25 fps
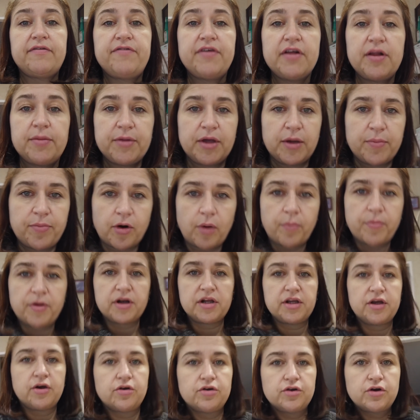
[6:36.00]
filming
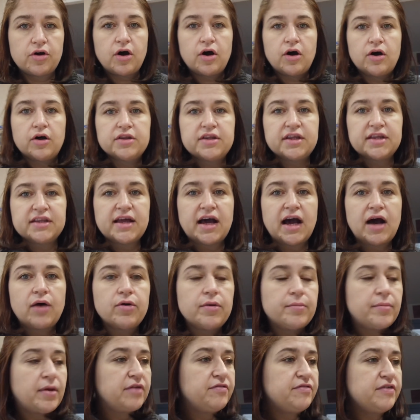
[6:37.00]
properly or not. And how
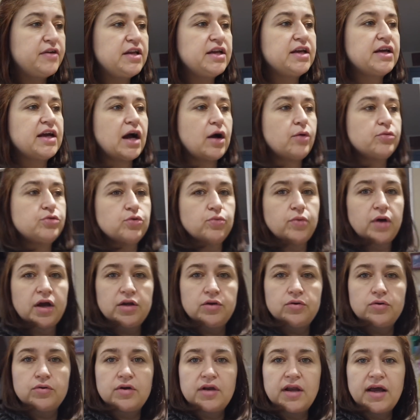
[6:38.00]
am I feeling? How do I
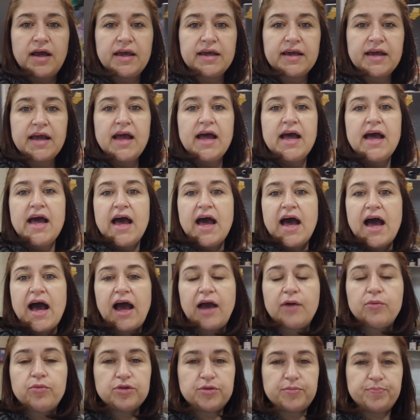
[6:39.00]
look like?
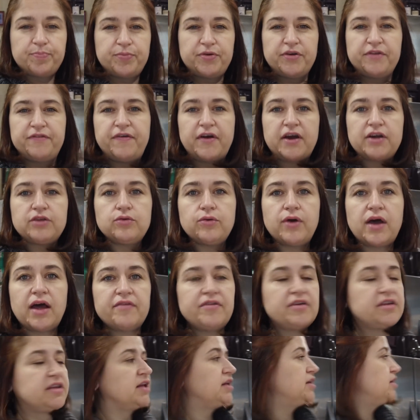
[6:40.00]
I would prefer to
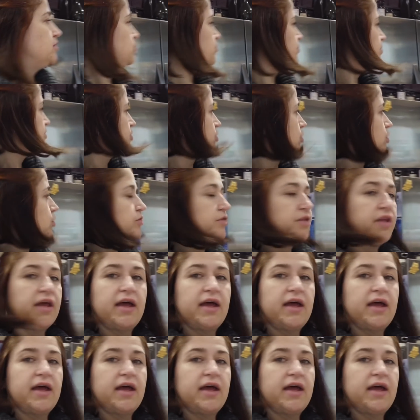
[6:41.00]
have it a little bit